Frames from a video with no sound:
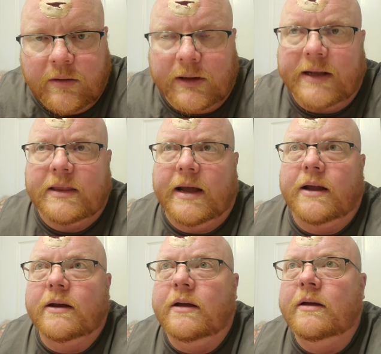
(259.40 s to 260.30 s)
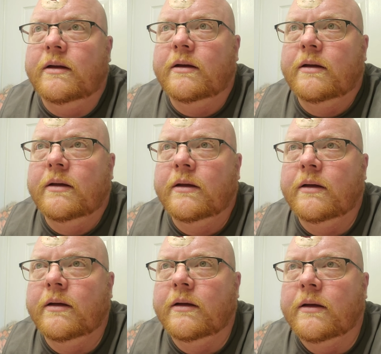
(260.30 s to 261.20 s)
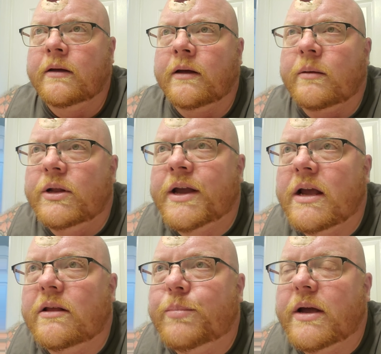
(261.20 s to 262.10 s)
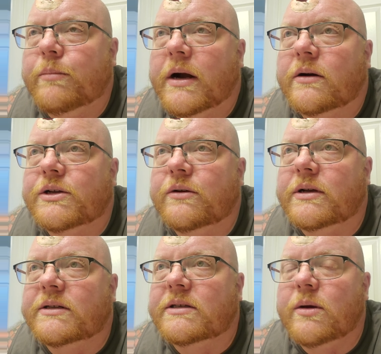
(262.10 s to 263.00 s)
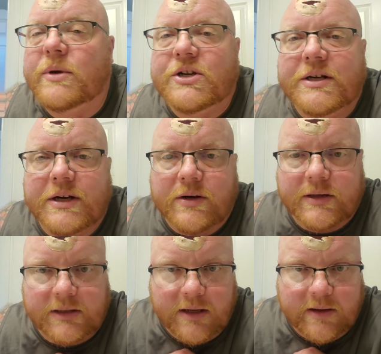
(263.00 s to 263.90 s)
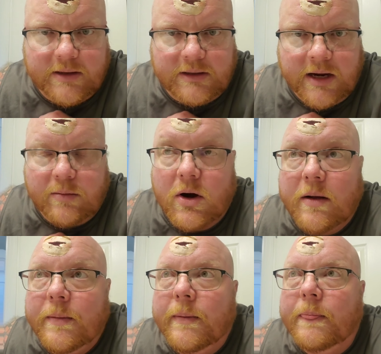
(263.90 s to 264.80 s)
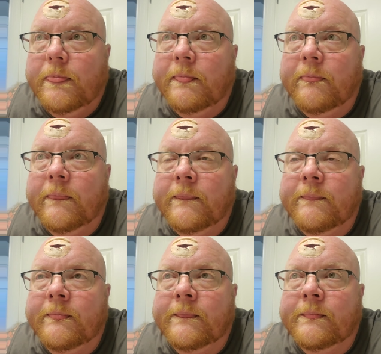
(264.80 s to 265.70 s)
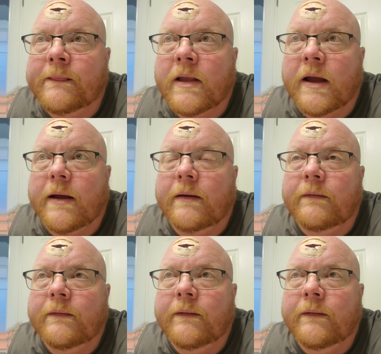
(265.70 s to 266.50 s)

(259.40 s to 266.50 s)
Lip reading: Let that... And I'm looking in the big mirror too, because it's so much easier to see than this camera. Okay.